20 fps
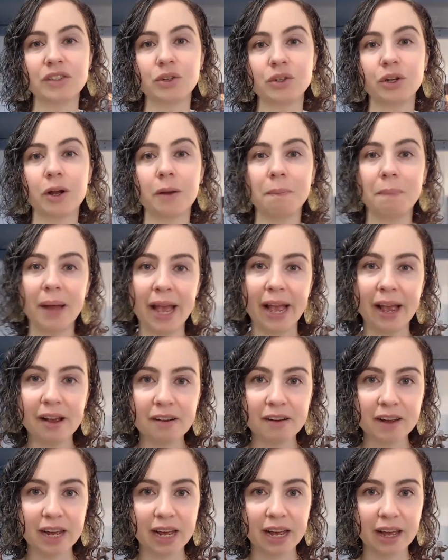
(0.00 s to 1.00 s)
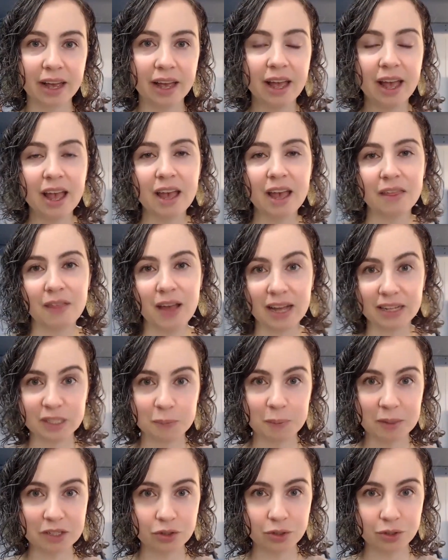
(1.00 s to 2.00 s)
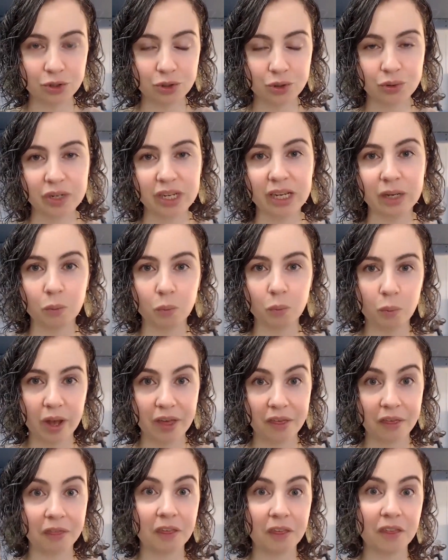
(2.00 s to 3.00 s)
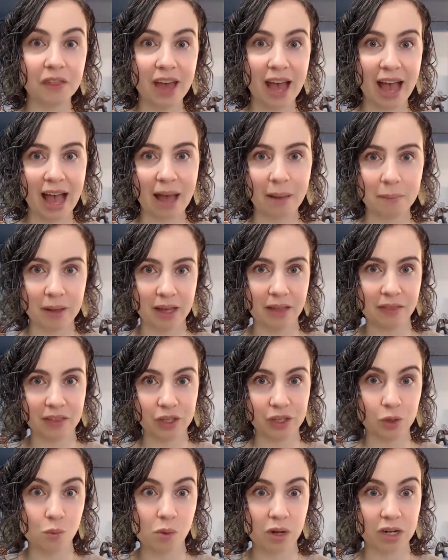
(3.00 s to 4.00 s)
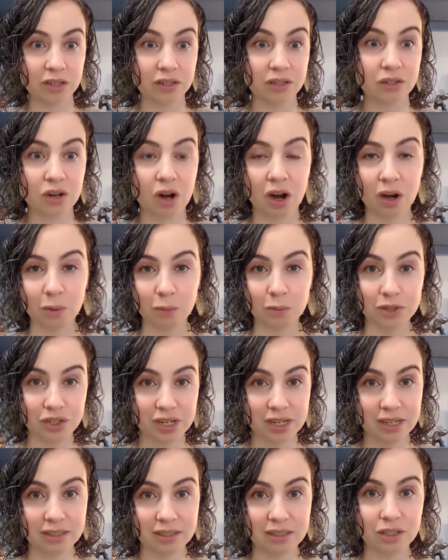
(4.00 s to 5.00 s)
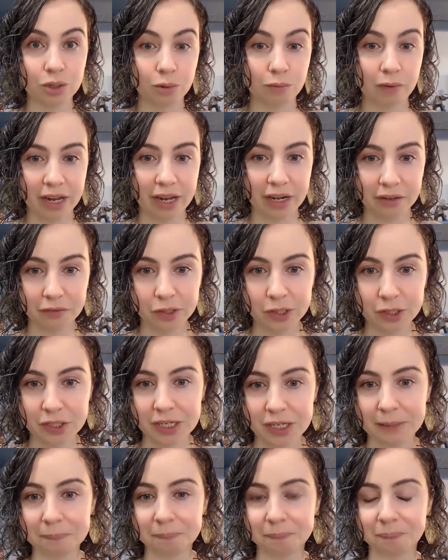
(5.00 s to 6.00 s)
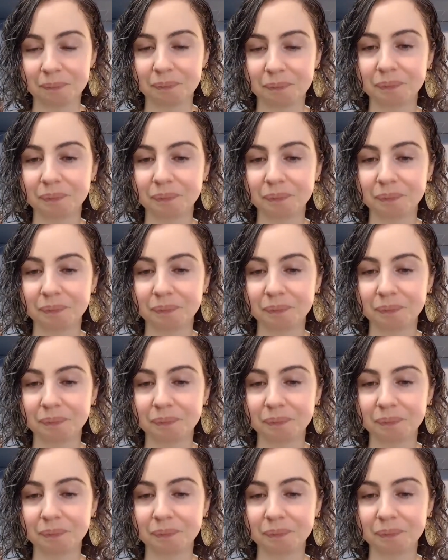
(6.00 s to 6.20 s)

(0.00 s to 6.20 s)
So you're pairing that special treat with the habit that you want to start, which is your writing routine.